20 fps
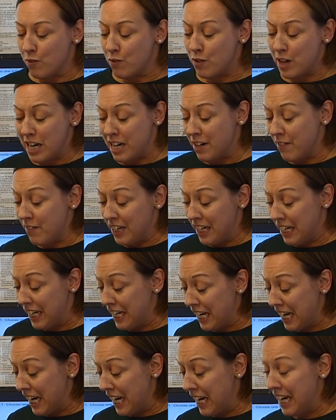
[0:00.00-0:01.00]
really, really
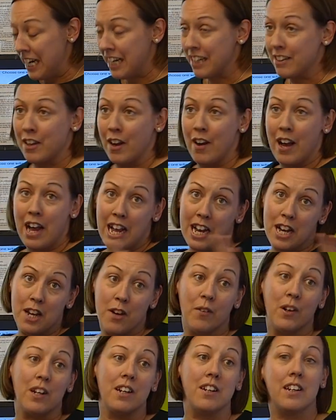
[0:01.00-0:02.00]
key. So
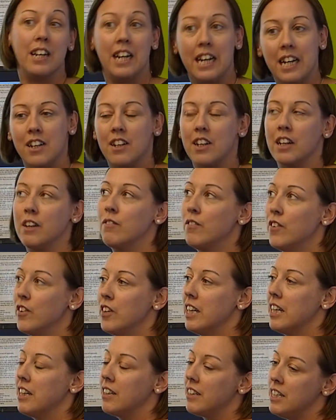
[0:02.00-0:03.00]
anyone teaching
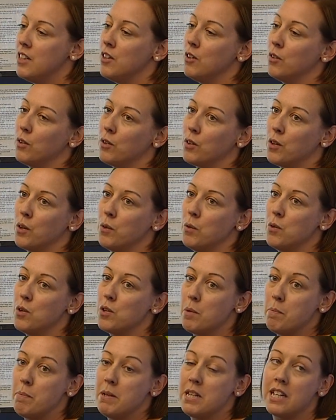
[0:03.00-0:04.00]
phonics in your school
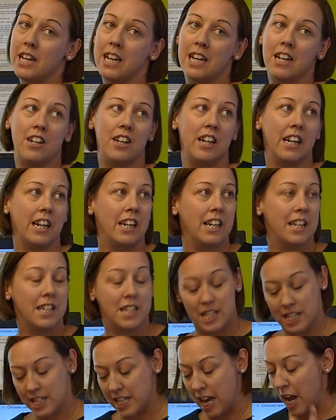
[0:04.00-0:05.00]
should be teaching in the
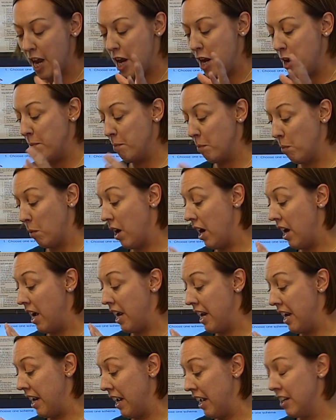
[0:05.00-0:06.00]
same
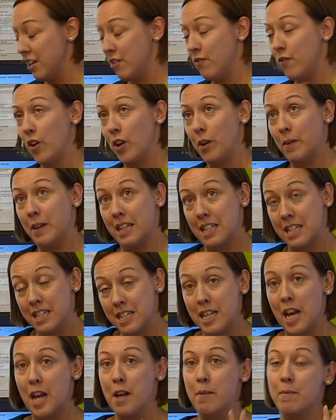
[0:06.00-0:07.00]
way, following the
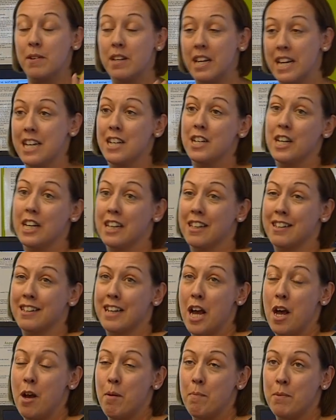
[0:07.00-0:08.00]
same teaching
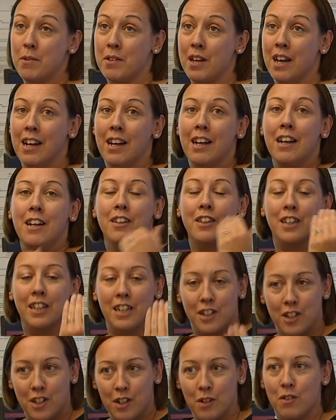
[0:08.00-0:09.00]
steps, so
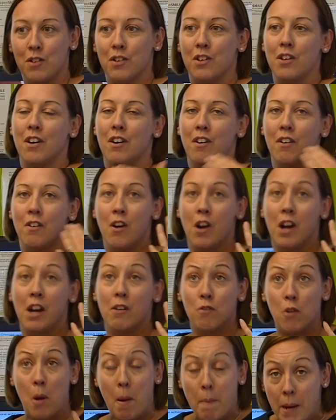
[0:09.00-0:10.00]
that children are
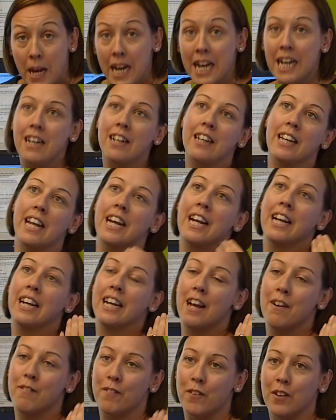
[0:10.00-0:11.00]
repeating
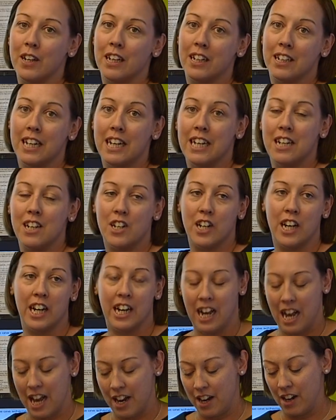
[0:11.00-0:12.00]
their phonics
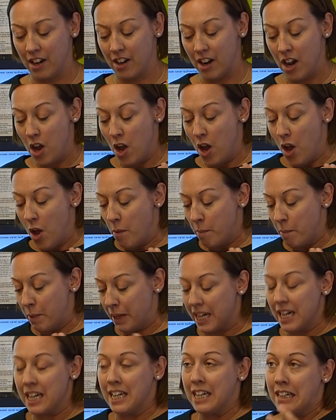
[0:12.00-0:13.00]
teaching and
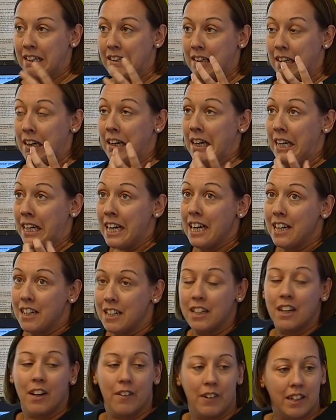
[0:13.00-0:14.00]
beginning to get
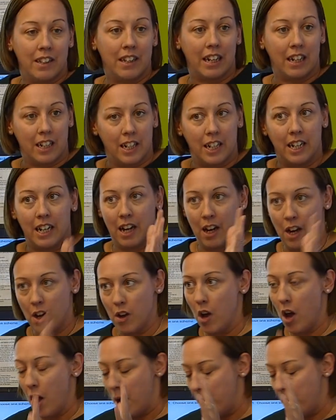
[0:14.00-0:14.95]
to know exactly that